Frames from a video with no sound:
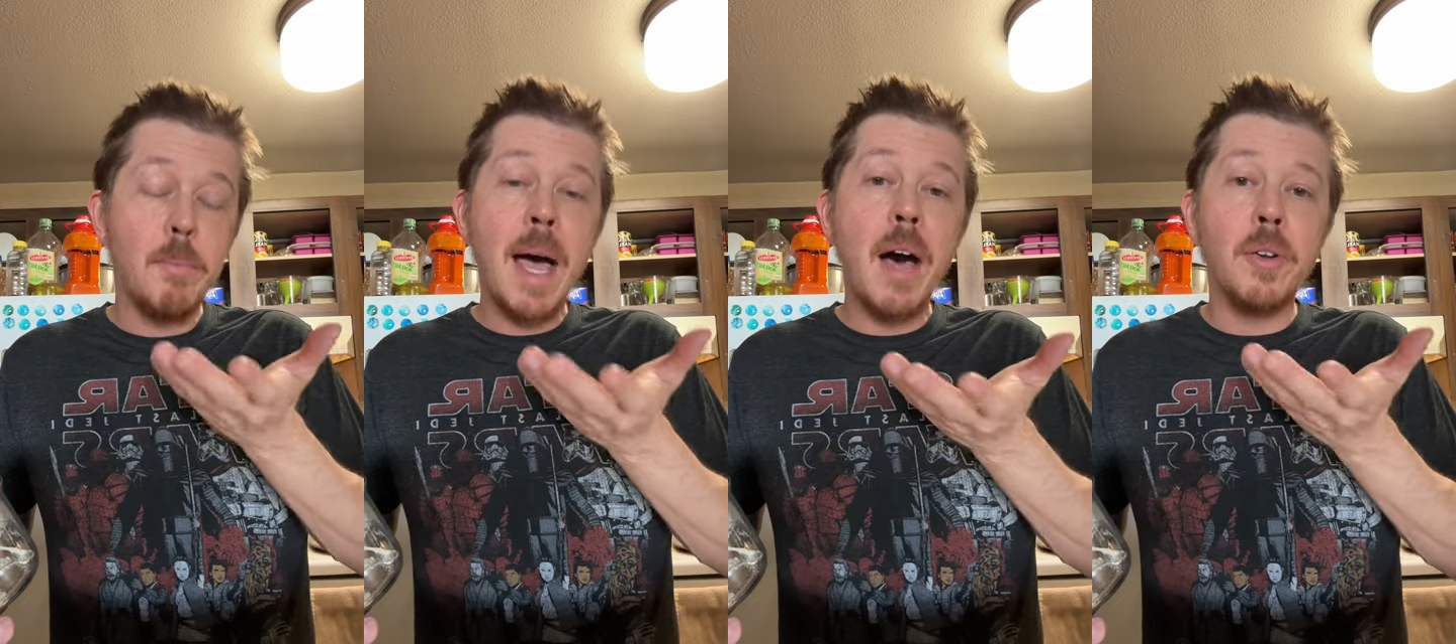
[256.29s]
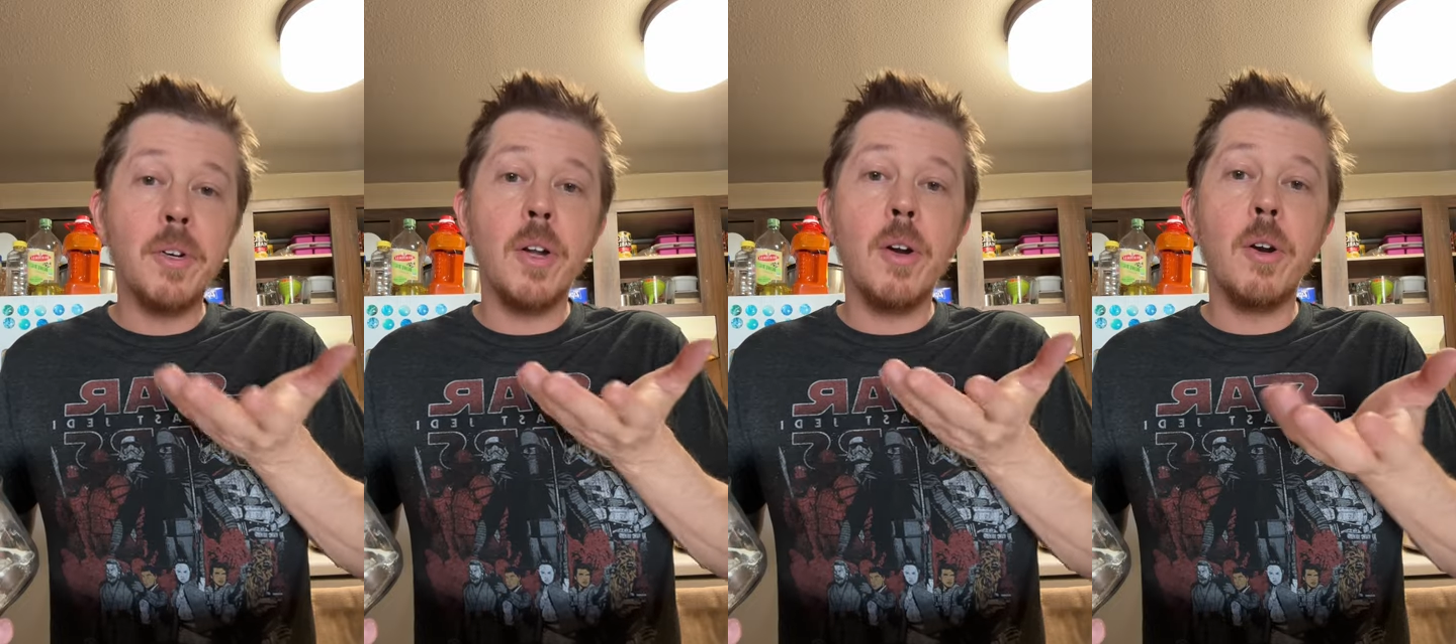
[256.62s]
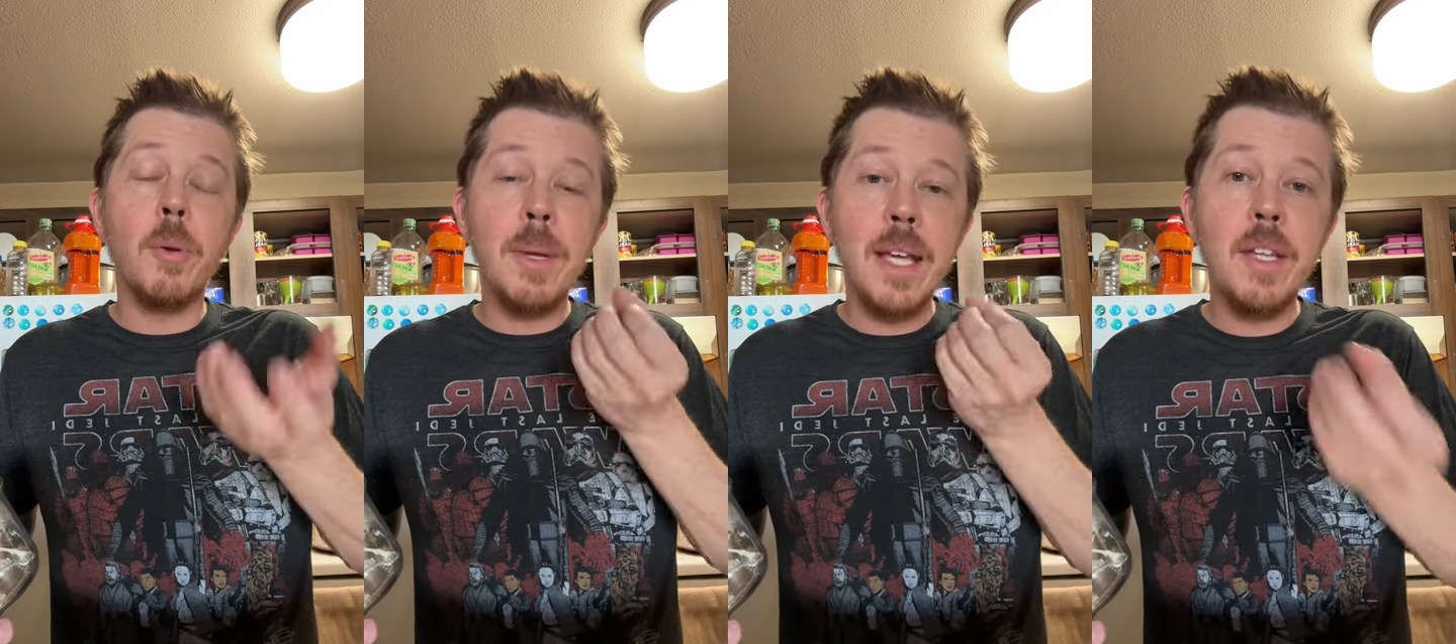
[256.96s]
powdered
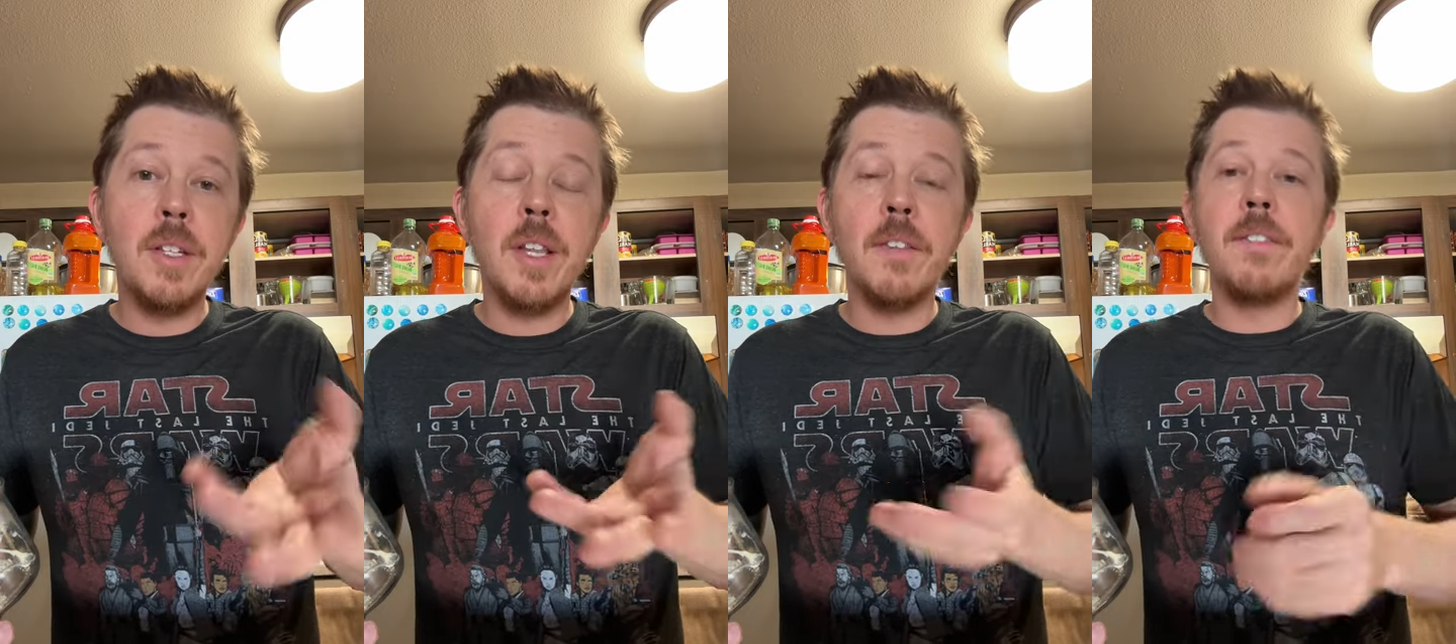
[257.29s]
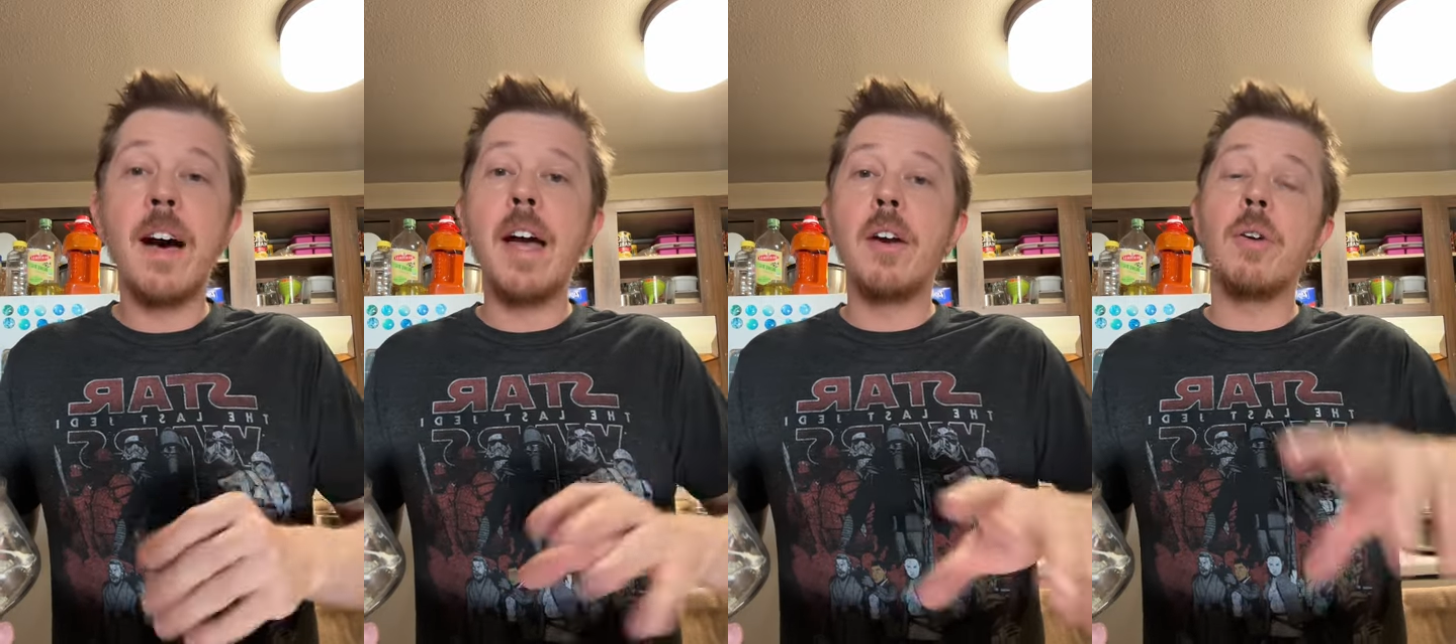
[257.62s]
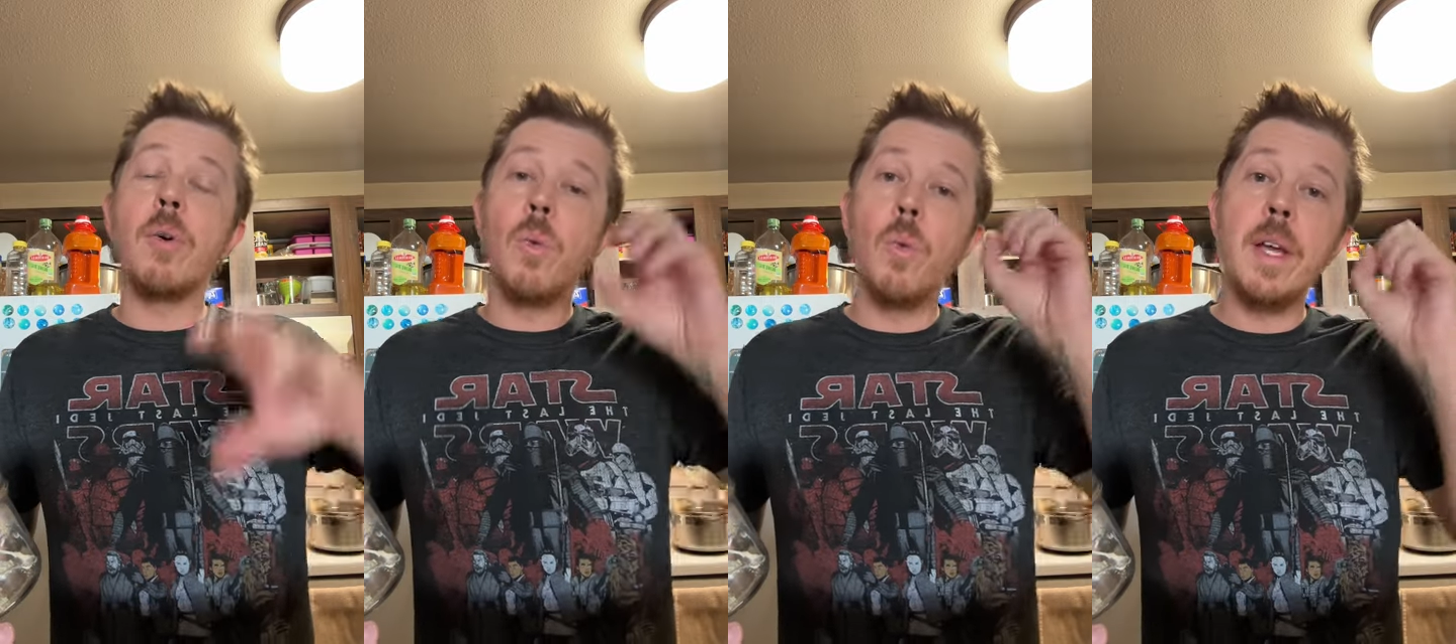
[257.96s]
herb into the fire
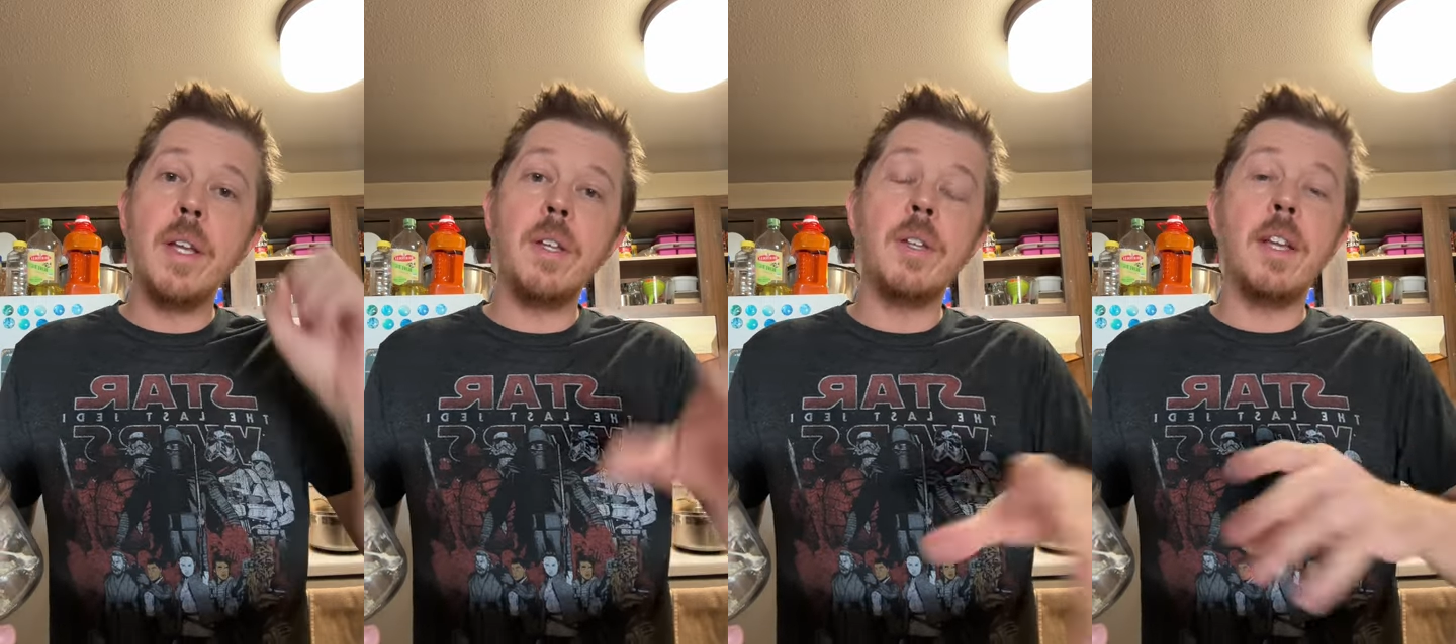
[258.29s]
when,